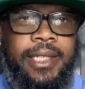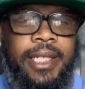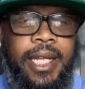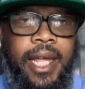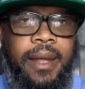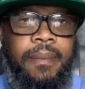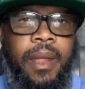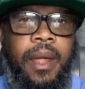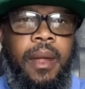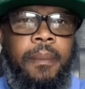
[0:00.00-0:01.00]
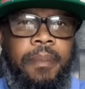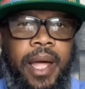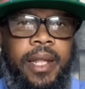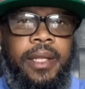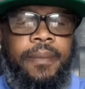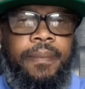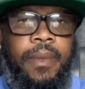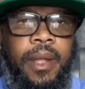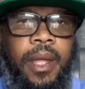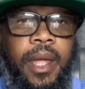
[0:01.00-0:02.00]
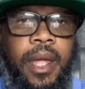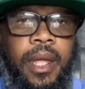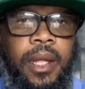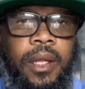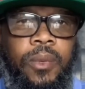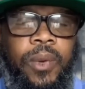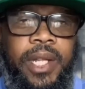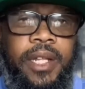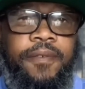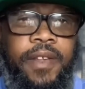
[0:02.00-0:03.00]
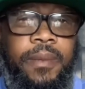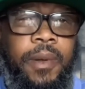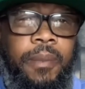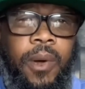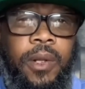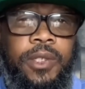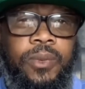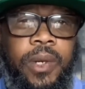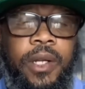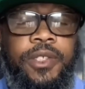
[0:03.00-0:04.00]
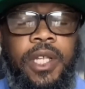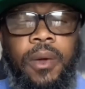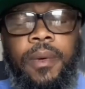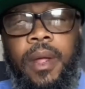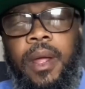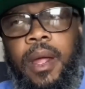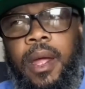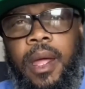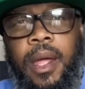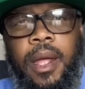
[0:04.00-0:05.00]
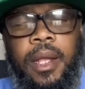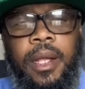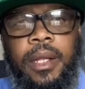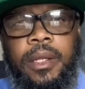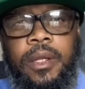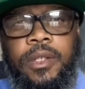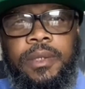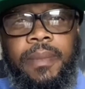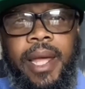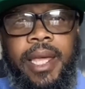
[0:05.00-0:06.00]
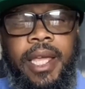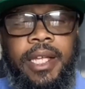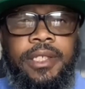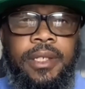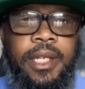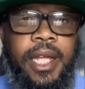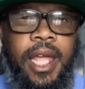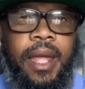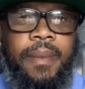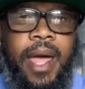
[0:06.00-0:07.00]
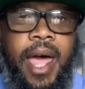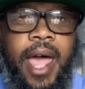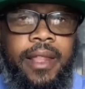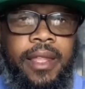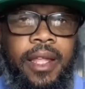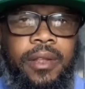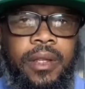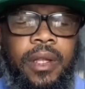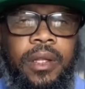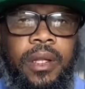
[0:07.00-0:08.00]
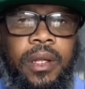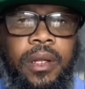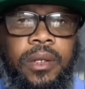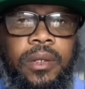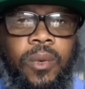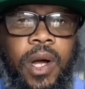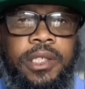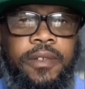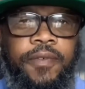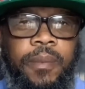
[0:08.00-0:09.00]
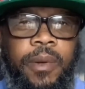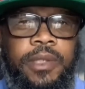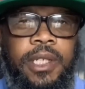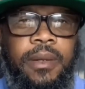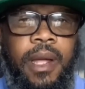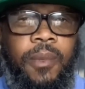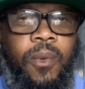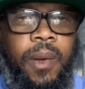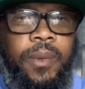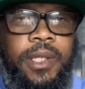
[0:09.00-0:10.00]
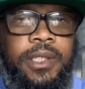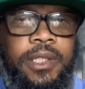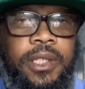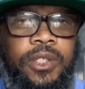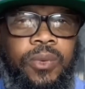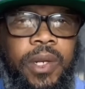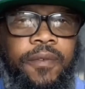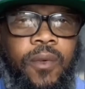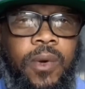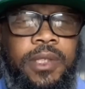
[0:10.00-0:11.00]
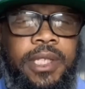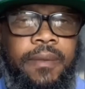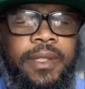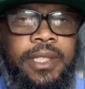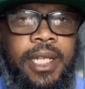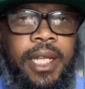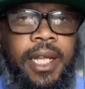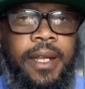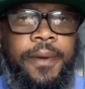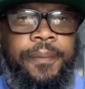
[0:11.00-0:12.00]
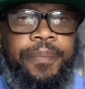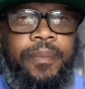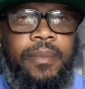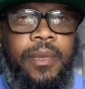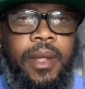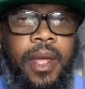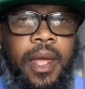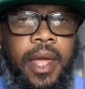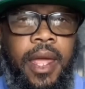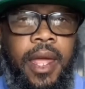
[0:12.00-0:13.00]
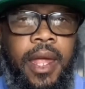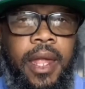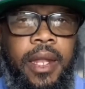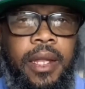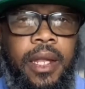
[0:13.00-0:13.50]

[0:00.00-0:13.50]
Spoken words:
game, but we need to feed him the ball as well. So those are my keys to the game. I think the Washington football team come away with this 24-17, and